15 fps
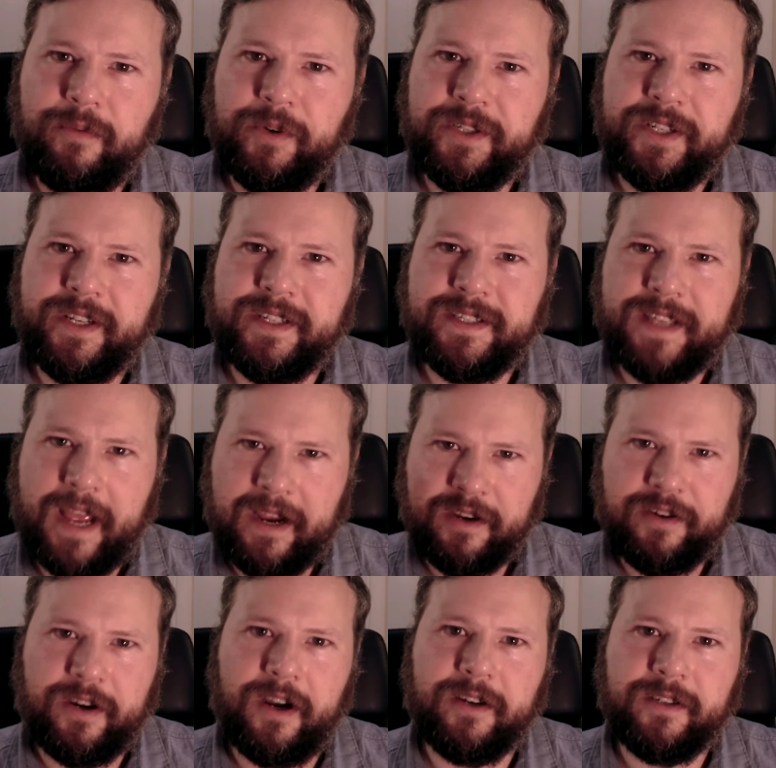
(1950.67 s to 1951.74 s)
which is that
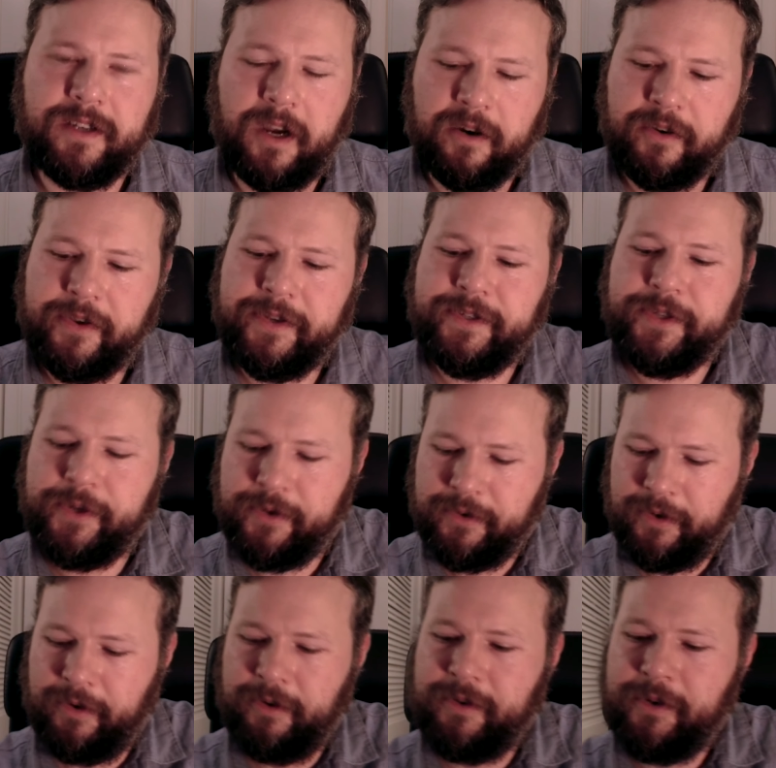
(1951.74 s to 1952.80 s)
cogito
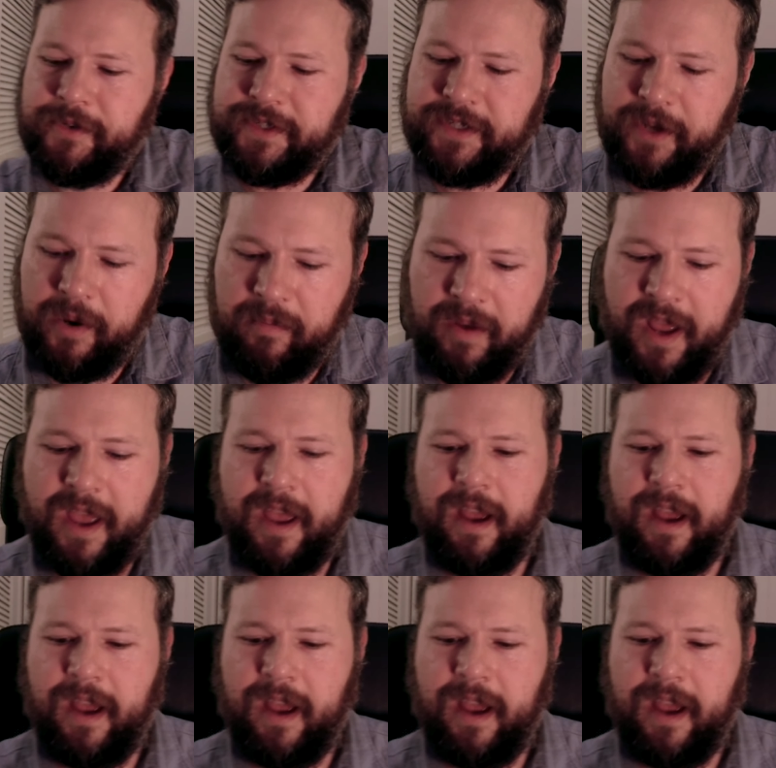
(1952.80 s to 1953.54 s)
ergo sum.